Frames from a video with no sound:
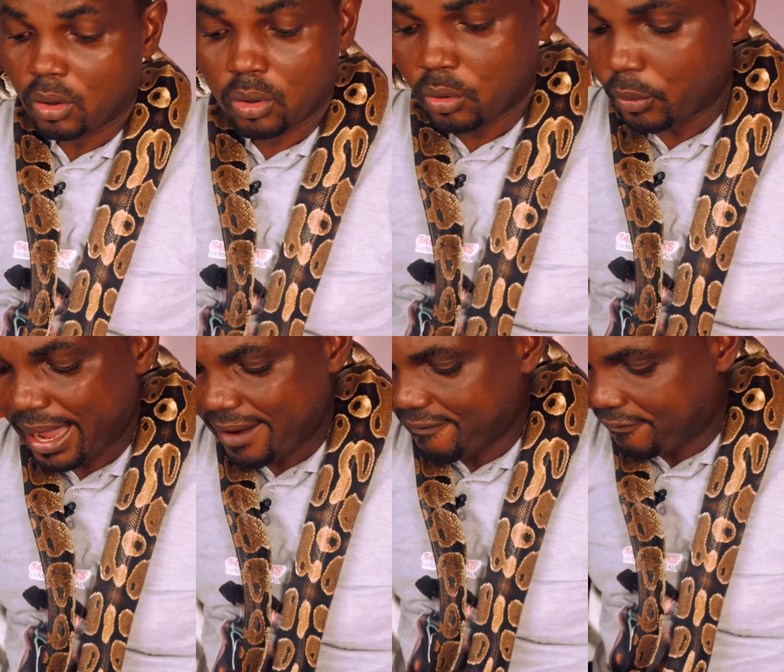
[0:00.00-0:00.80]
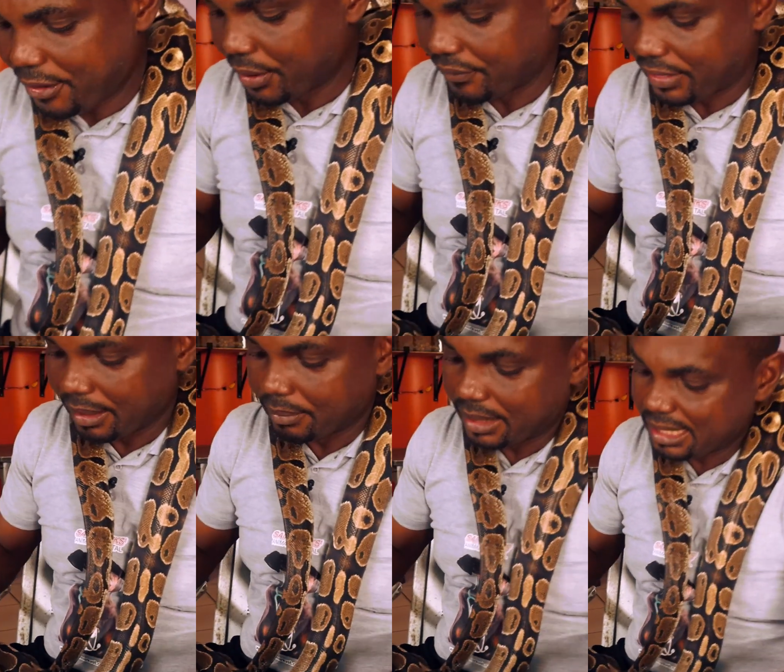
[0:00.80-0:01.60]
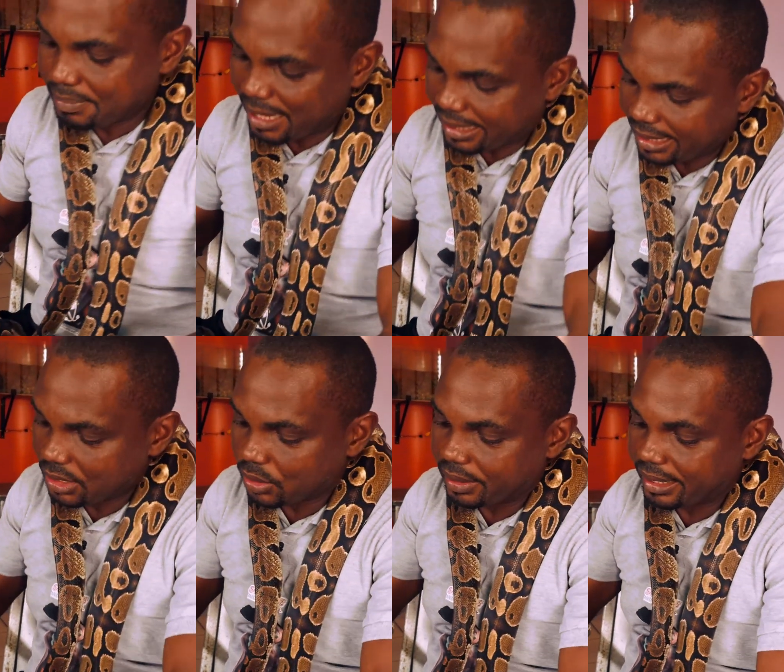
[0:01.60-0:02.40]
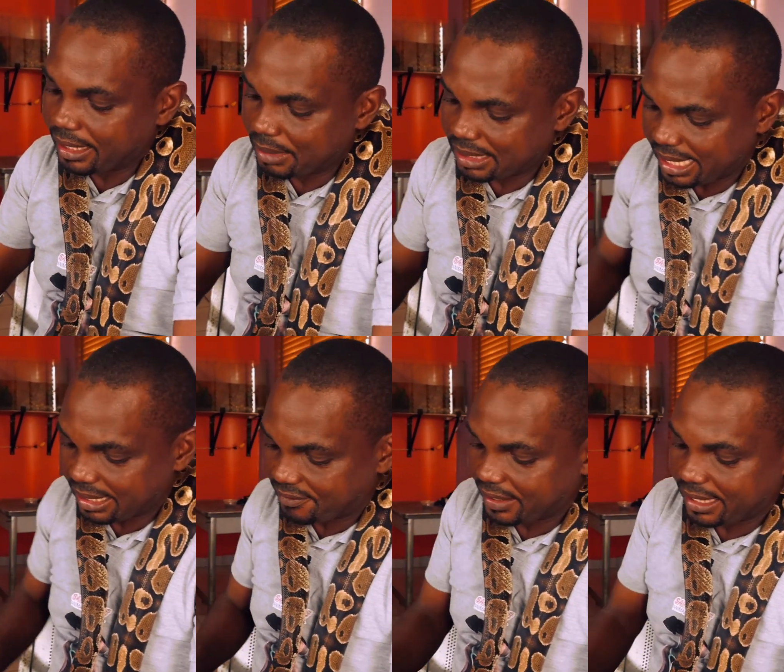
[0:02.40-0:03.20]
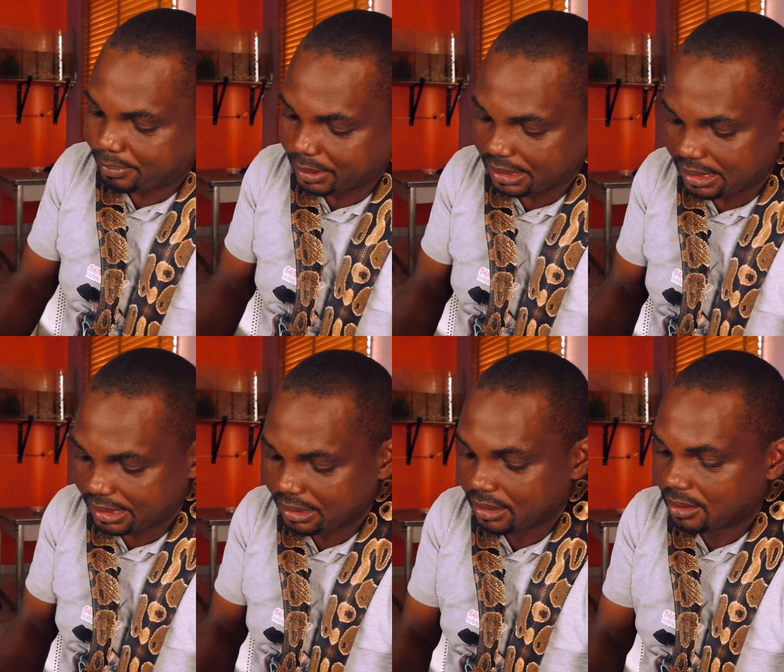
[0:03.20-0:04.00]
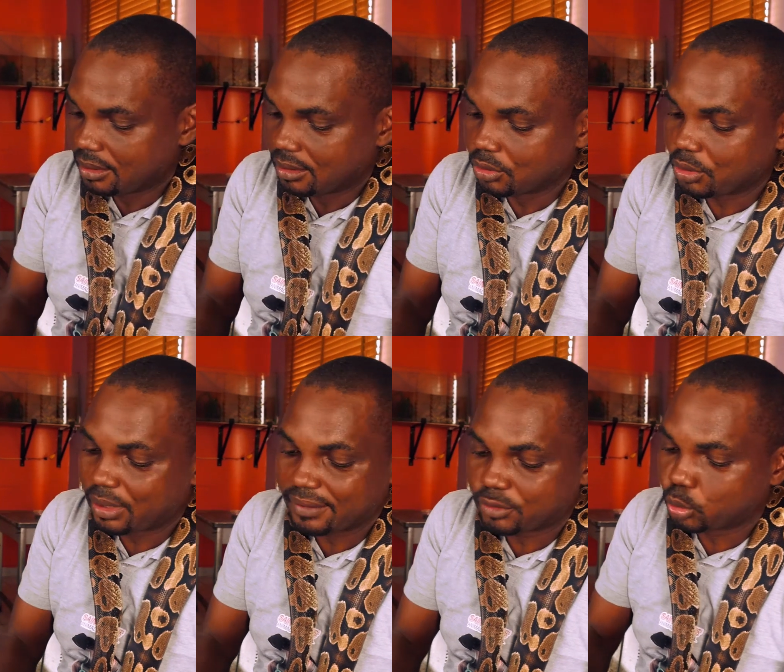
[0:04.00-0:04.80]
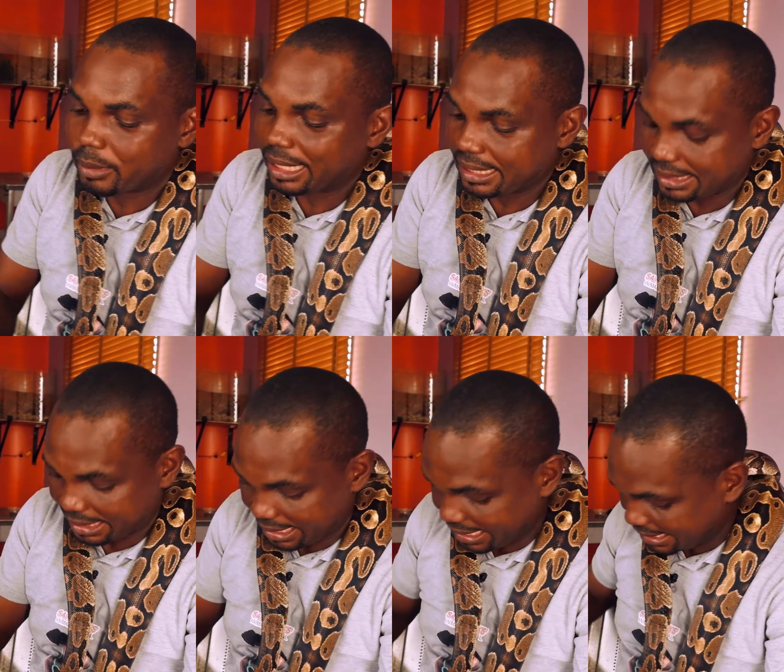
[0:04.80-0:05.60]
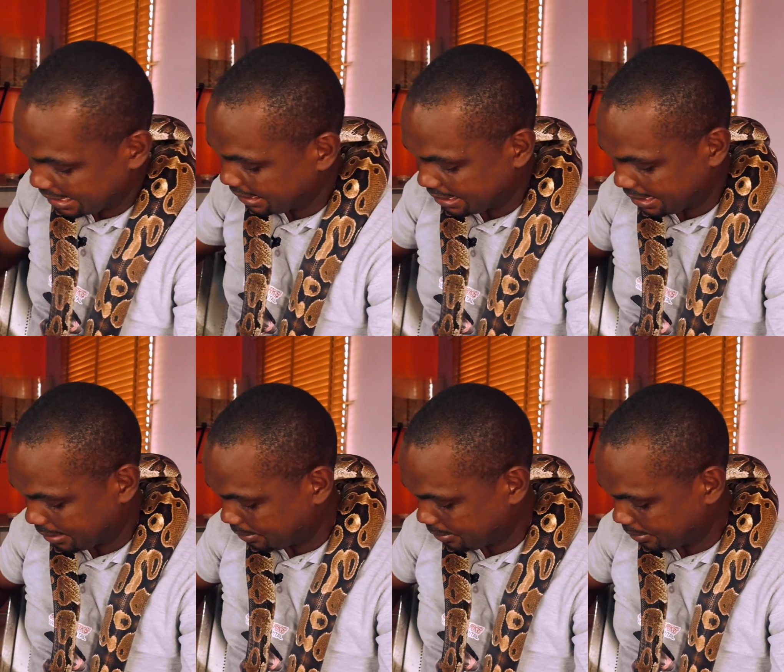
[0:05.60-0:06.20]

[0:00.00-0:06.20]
Oh, every of them. These markings on them is like the fingerprints. You don't have two markings that are exactly the same.